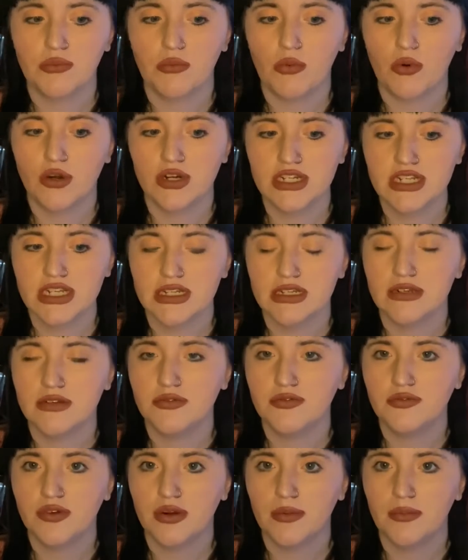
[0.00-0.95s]
Morton
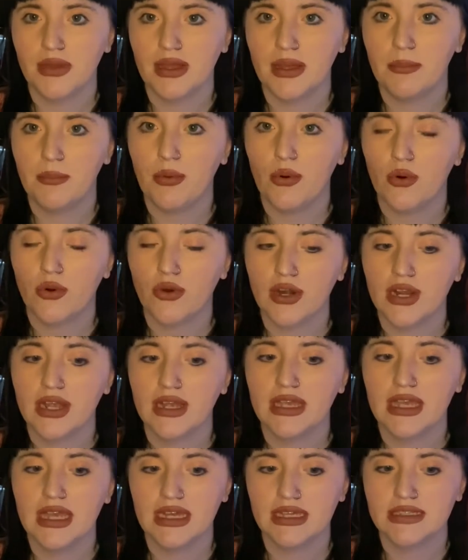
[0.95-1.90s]
from Emporia,
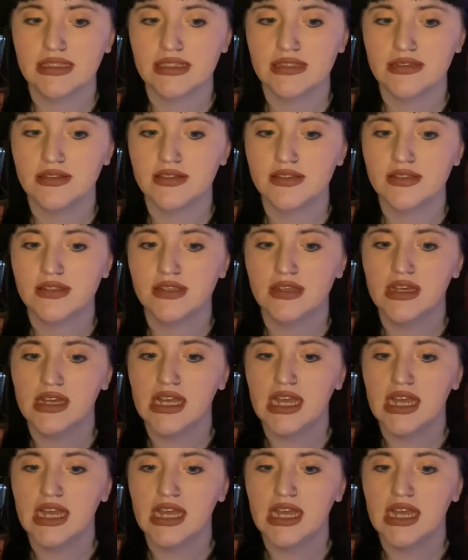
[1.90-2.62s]
Kansas.